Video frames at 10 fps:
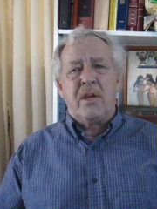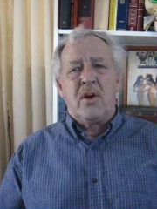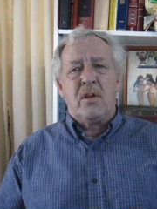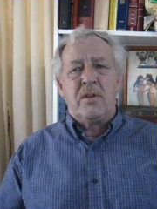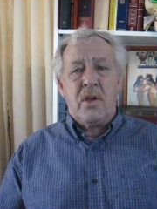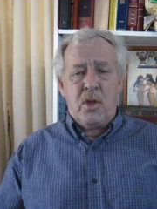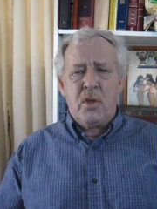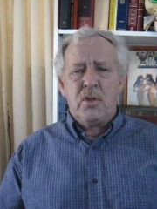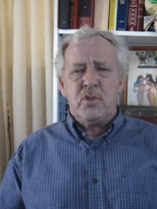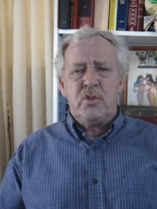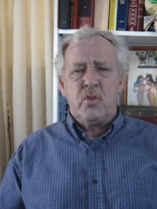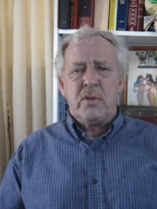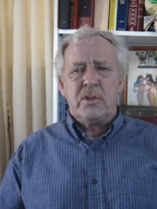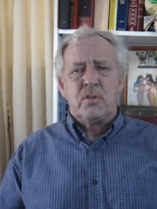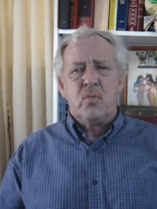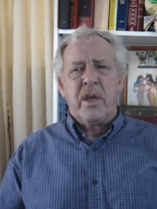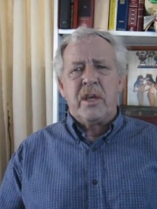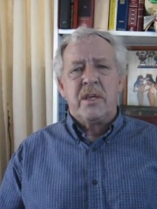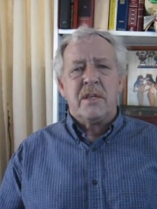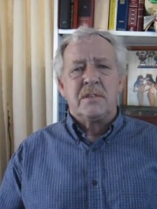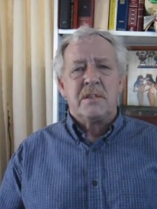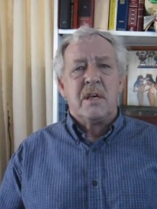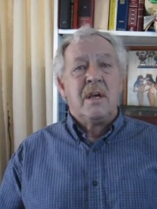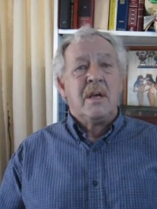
called Jewish wickedness.